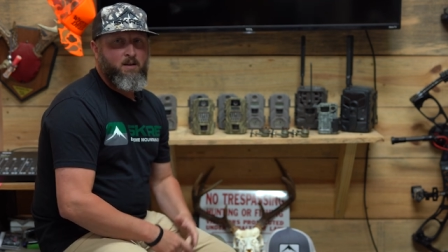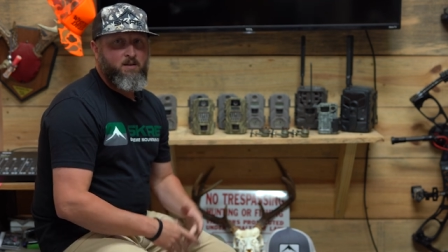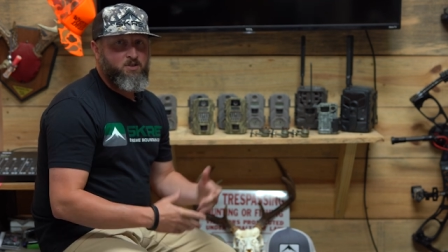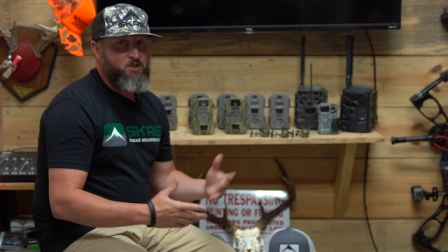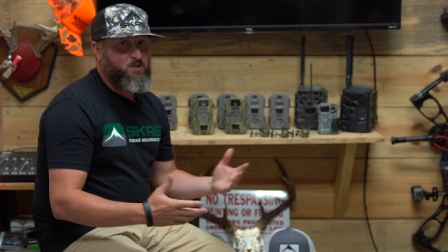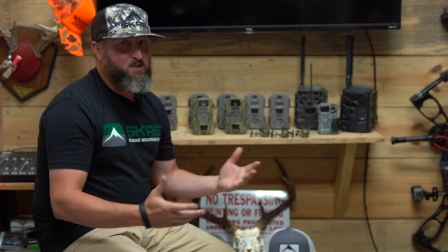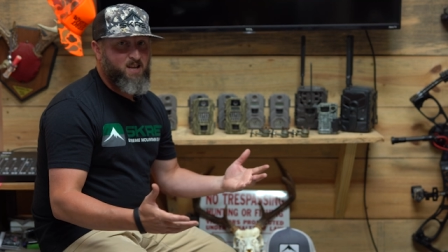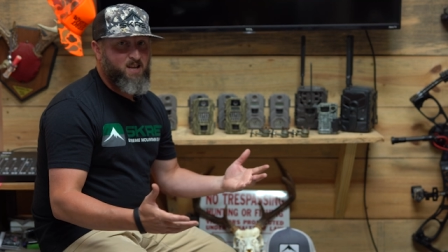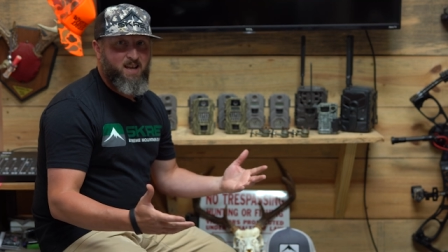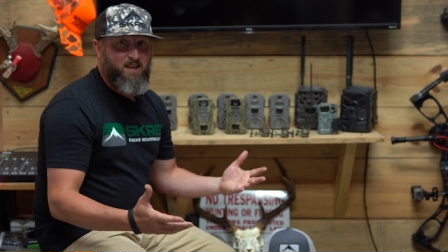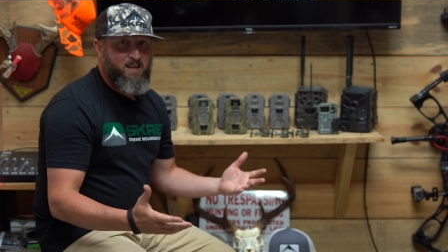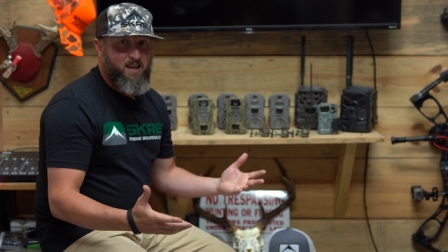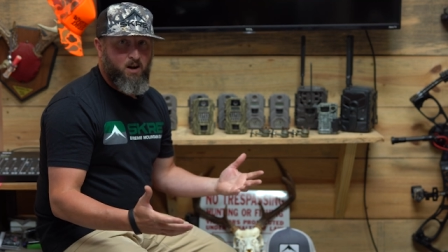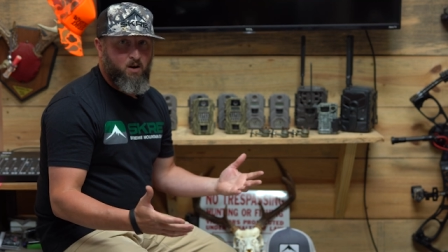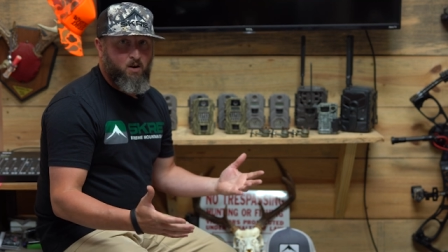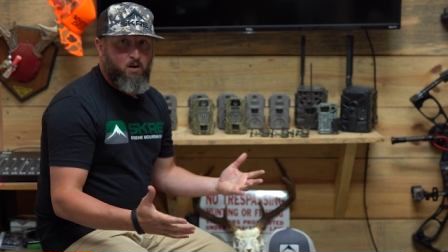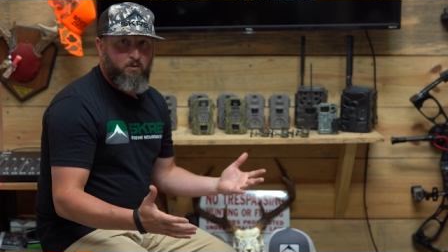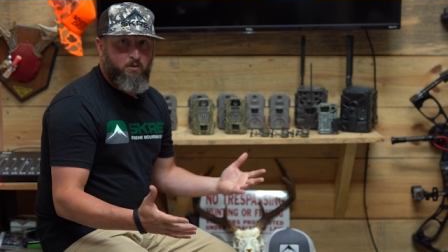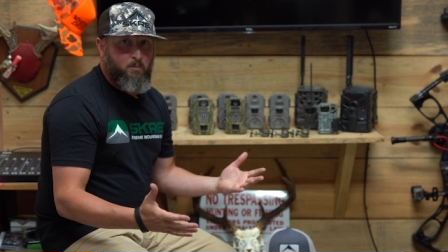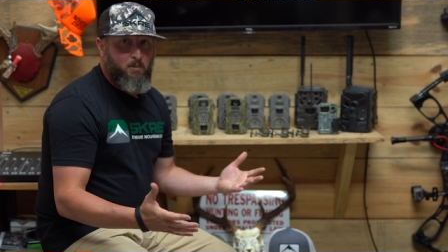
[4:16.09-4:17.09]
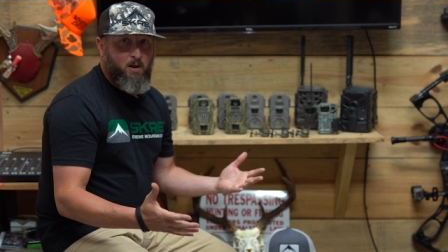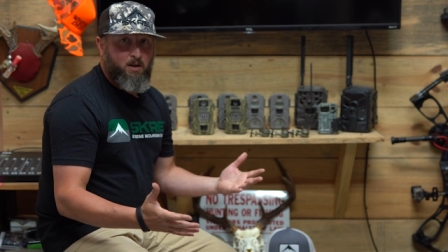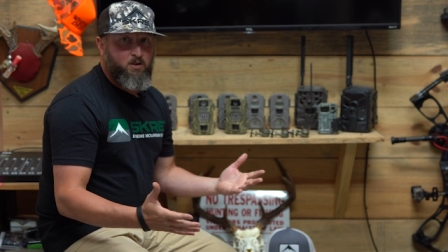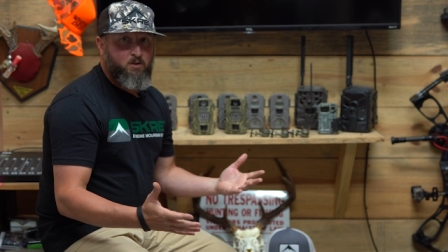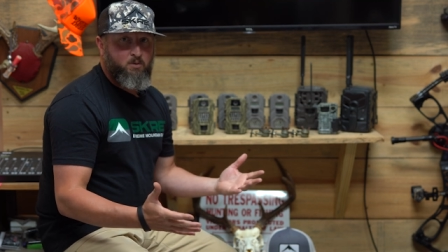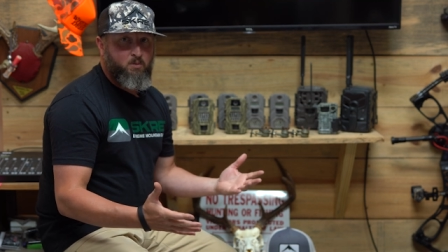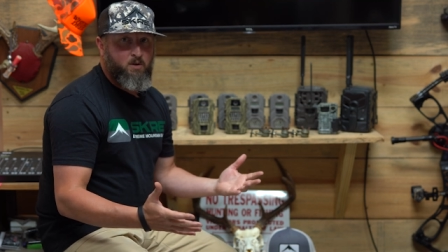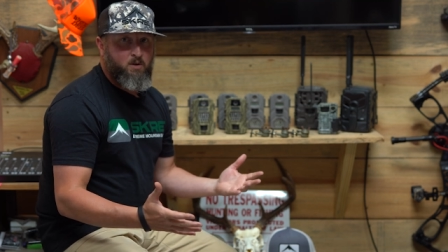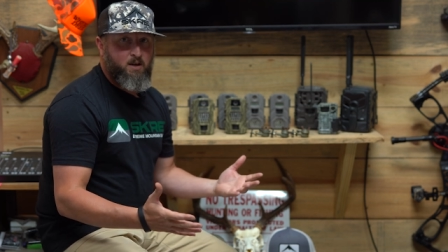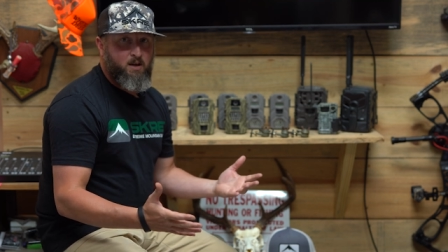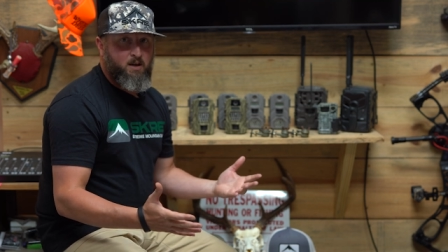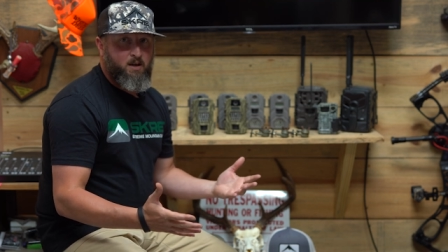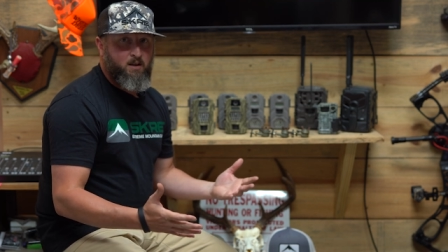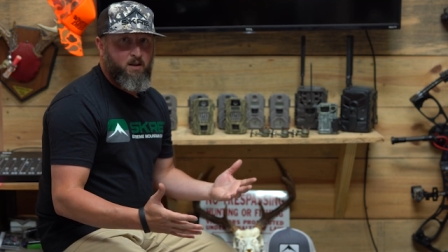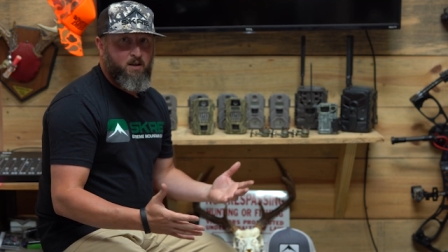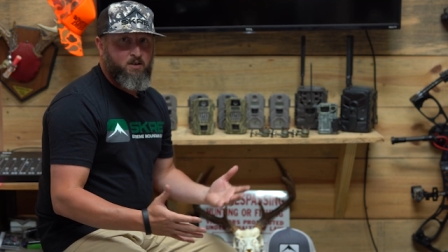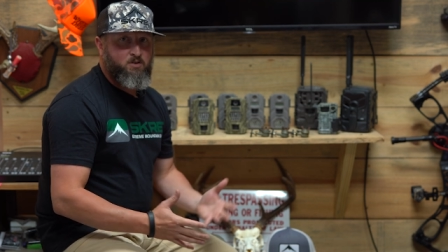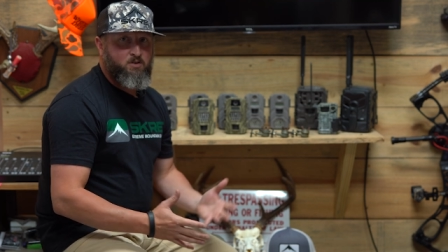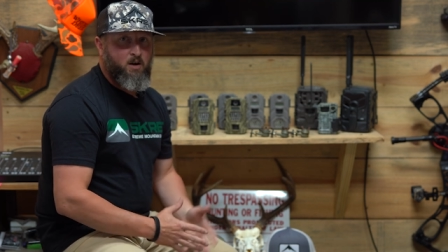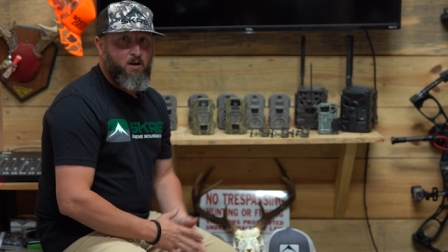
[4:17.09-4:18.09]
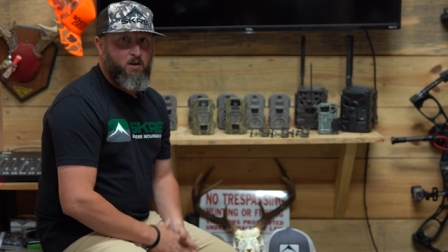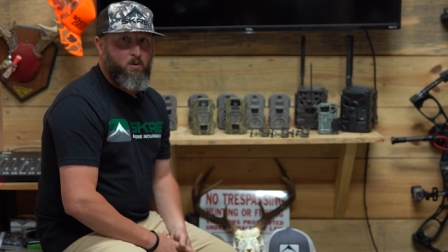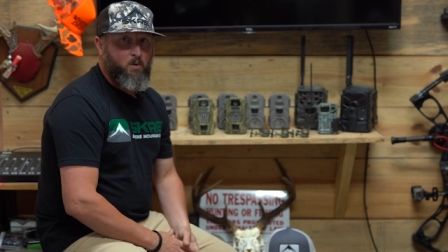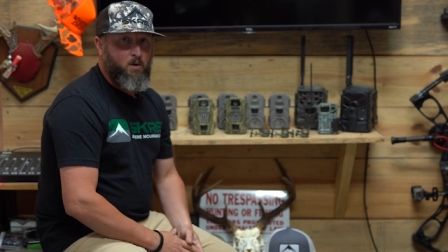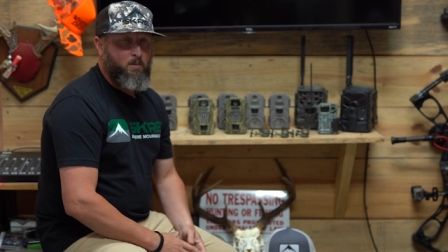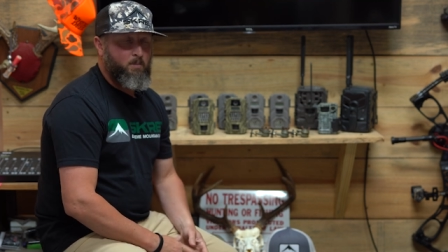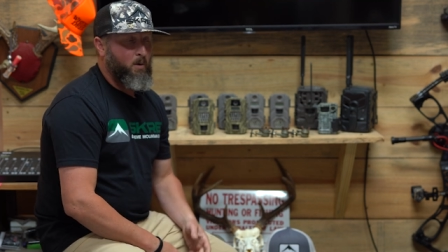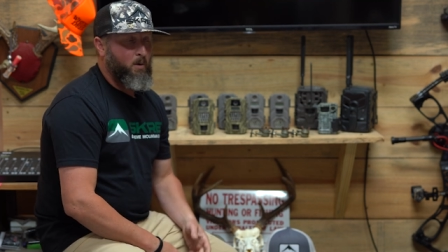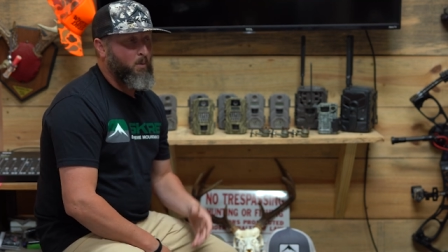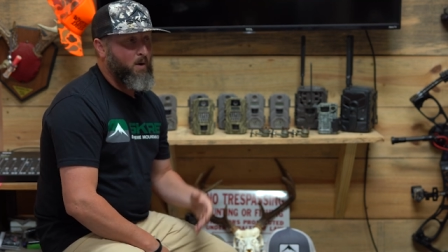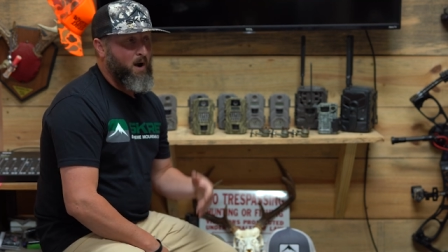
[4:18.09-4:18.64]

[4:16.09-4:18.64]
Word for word: just take care of them like you would any electronic equipment.